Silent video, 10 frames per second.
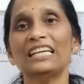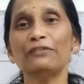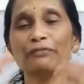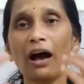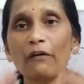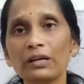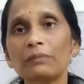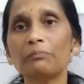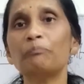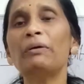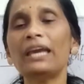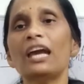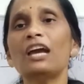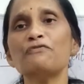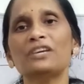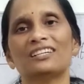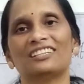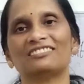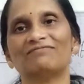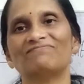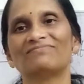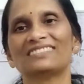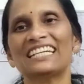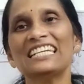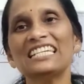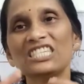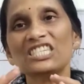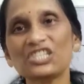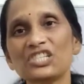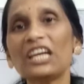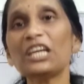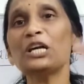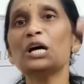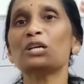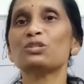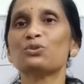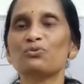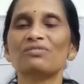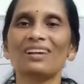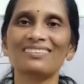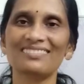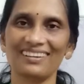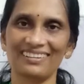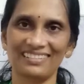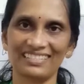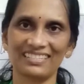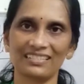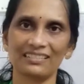our behavior is taking us to success,